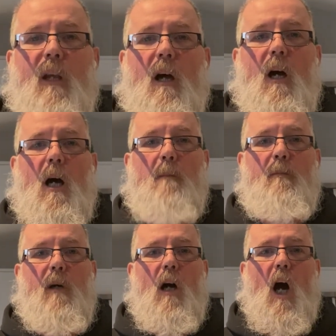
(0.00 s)

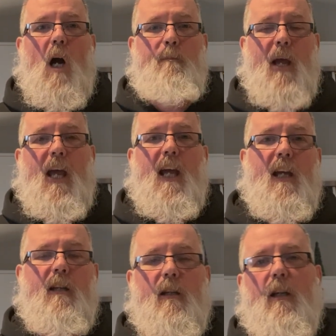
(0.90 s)
Our
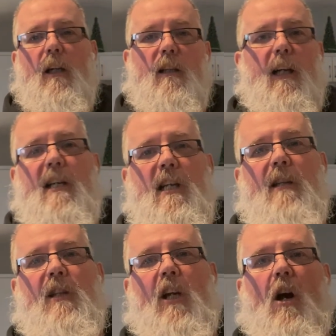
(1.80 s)
pay, like I
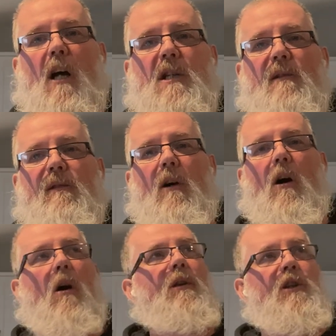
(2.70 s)
said, the cost of
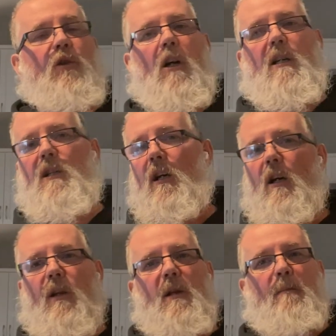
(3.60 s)
all the trucks,
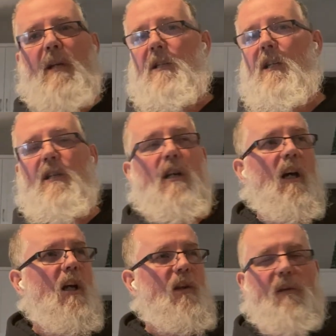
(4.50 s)
the business,
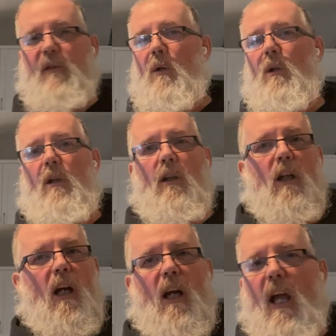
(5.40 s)
the fuel,
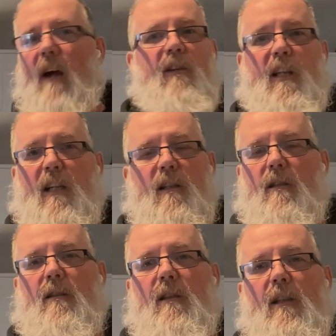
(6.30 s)
everything
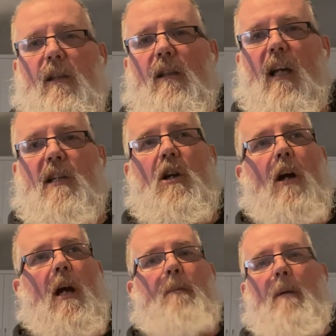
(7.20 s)
has
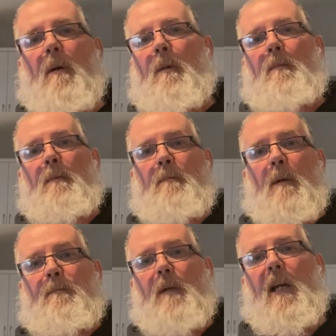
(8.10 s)
gone
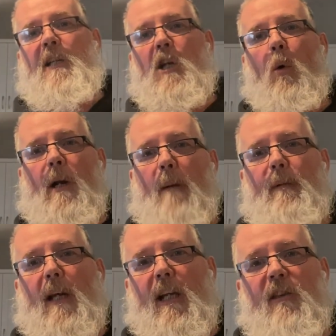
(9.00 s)
up, and it's going up
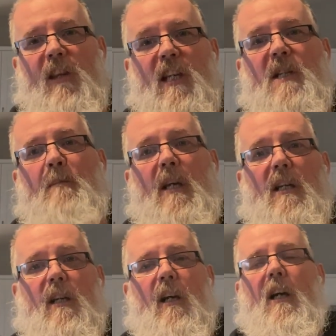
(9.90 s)
like at this
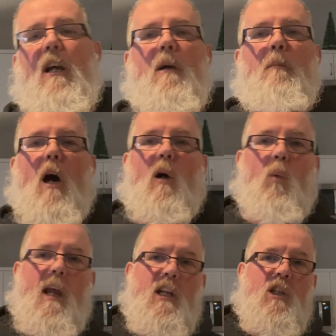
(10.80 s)
speed. Our
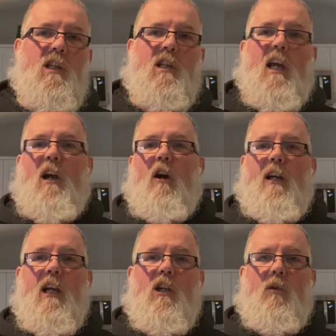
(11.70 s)
wages and our
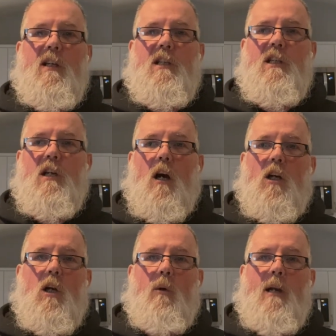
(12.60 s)
increases are
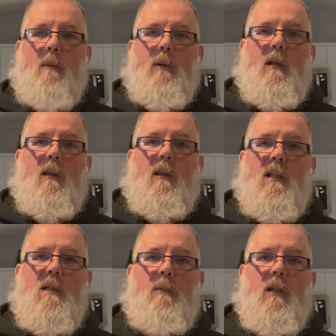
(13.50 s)
going up
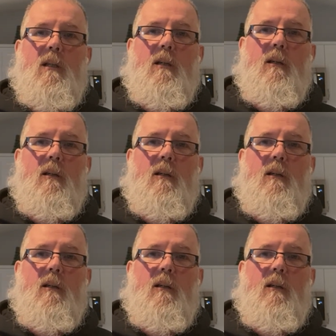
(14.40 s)
this speed.